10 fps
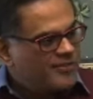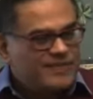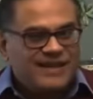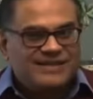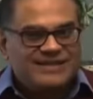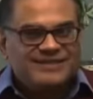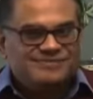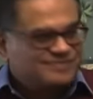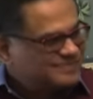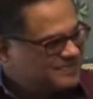Okay, so
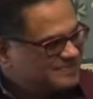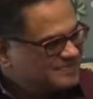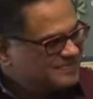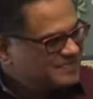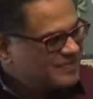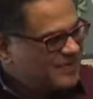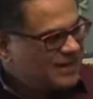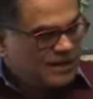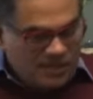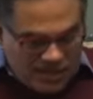more than 10%
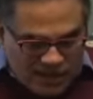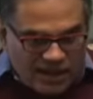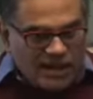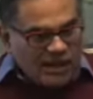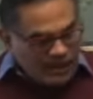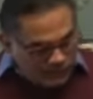of everybody.